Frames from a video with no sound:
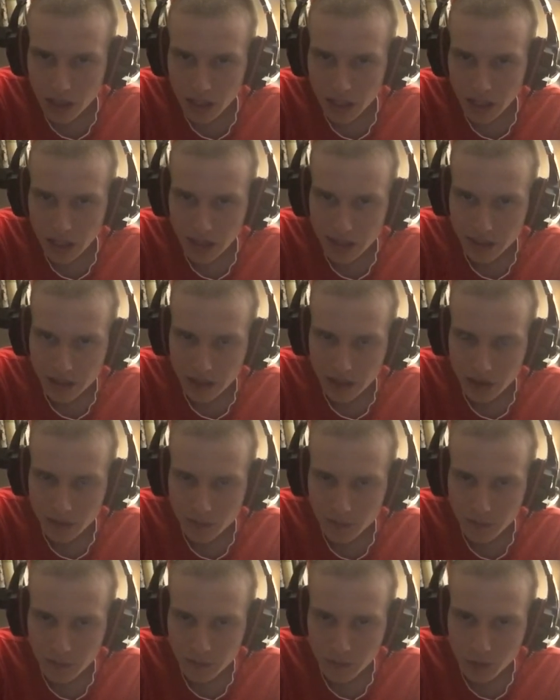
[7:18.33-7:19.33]
And then to
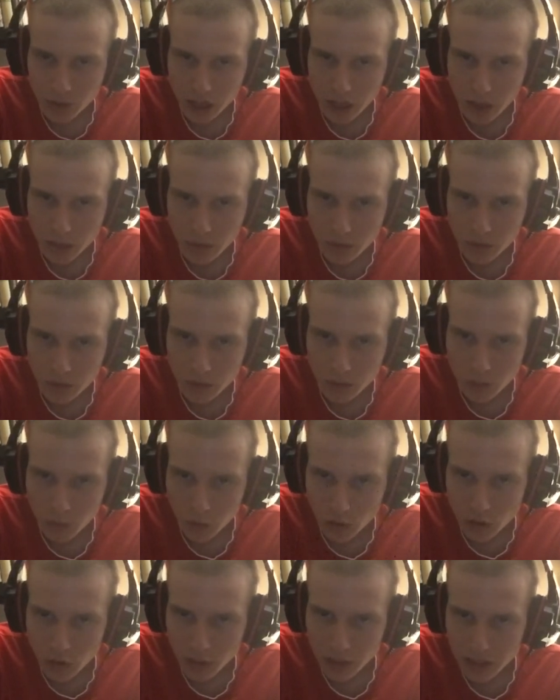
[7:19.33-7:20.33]
free up room
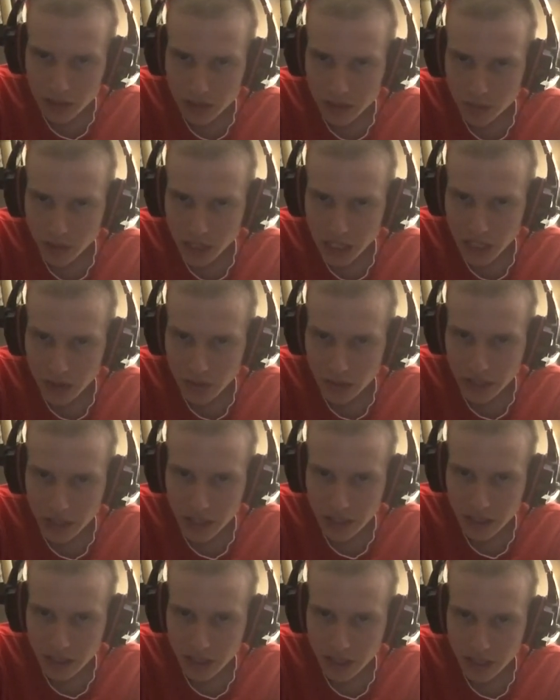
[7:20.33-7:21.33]
for Betts to play every day,
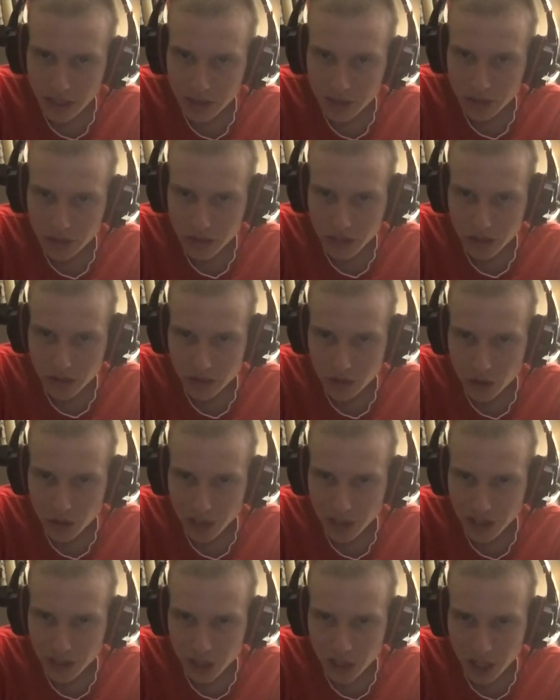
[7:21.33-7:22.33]
the Dodgers also
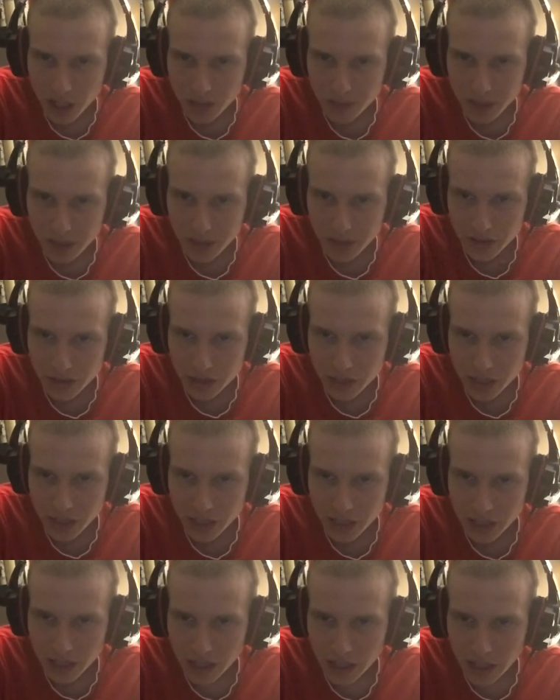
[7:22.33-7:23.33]
traded Jock
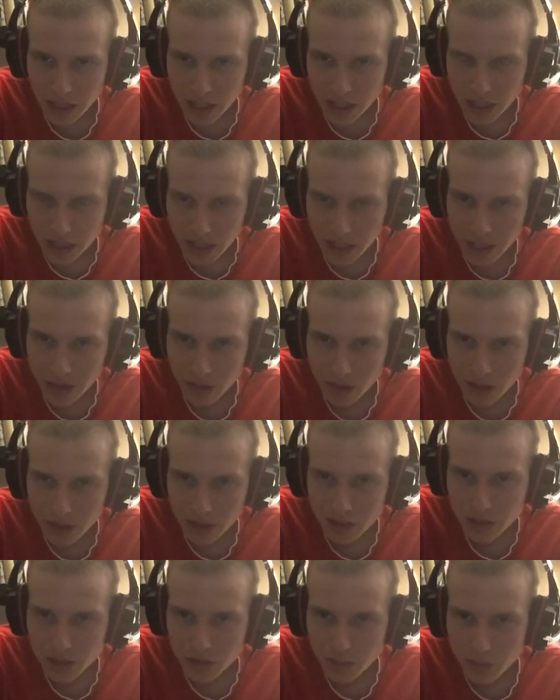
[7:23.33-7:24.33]
Peterson and
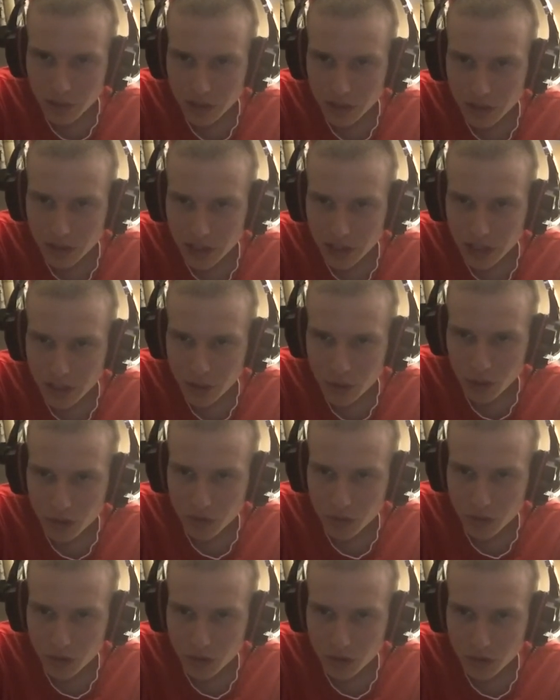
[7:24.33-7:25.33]
Ross Stripling to the Angels
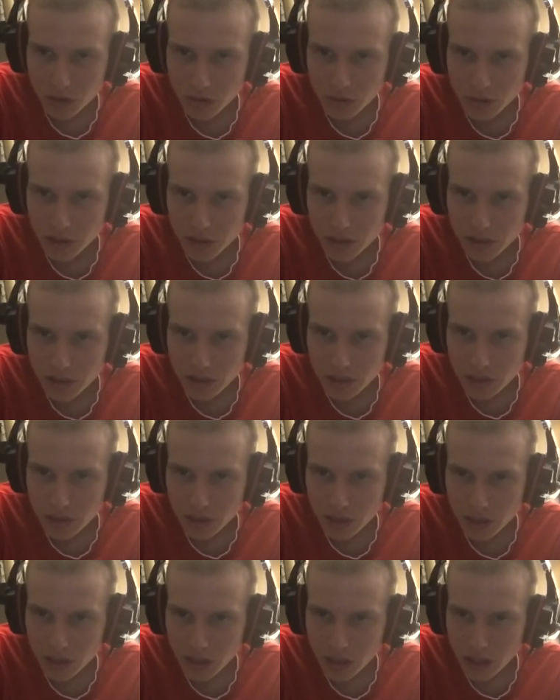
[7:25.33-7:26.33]
for Luis
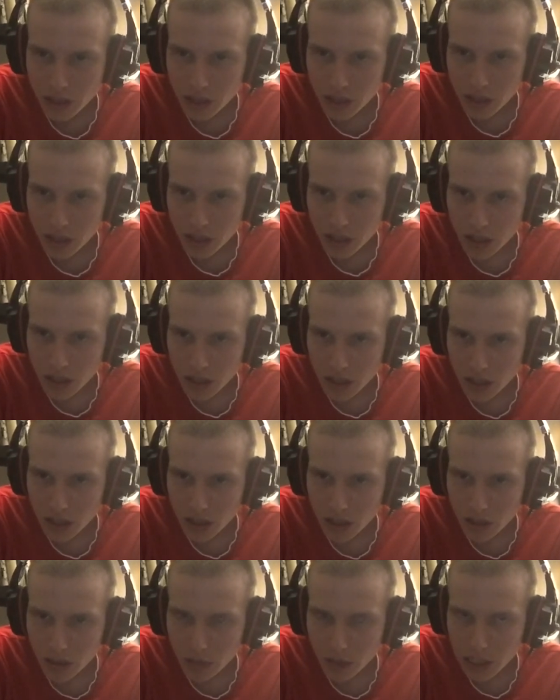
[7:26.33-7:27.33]

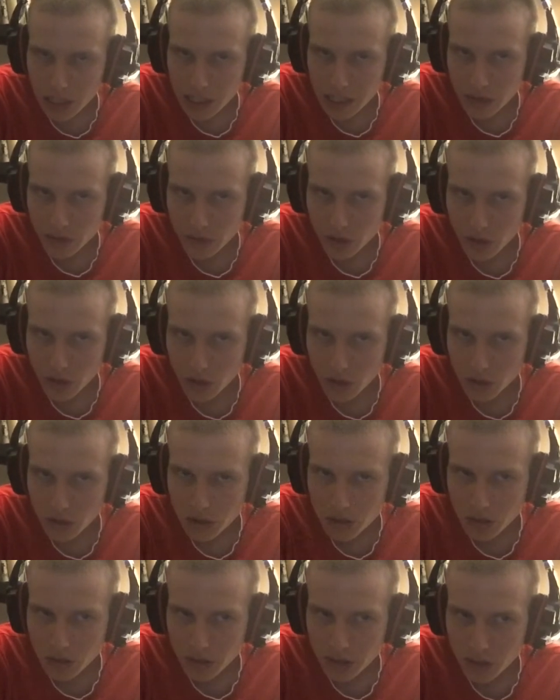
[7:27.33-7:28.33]
Rengifo, who was
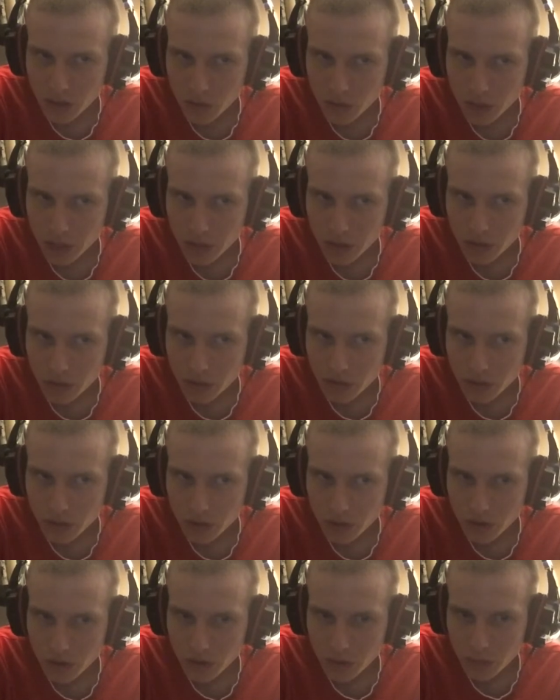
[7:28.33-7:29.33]
only 22 years
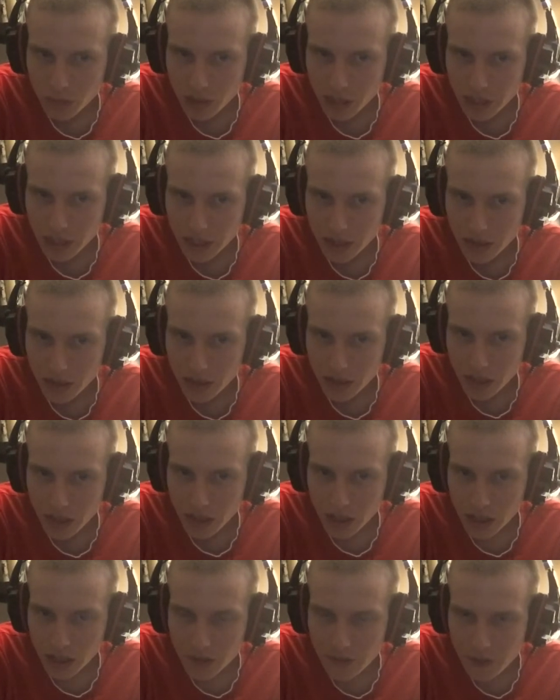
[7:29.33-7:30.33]
old and played a
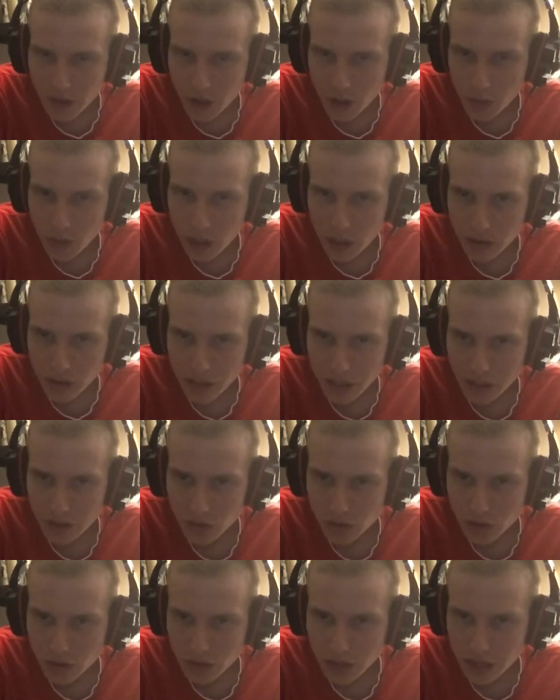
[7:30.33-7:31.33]
fair amount with the
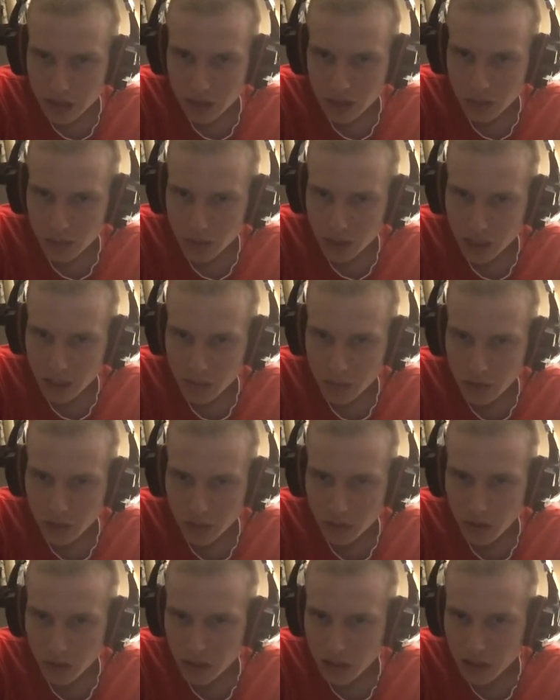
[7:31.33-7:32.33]
Angels last year and played pretty
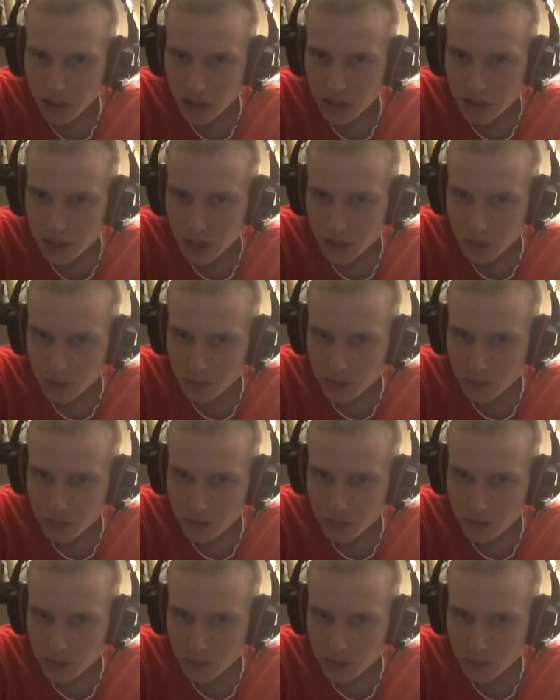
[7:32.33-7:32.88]
well last year.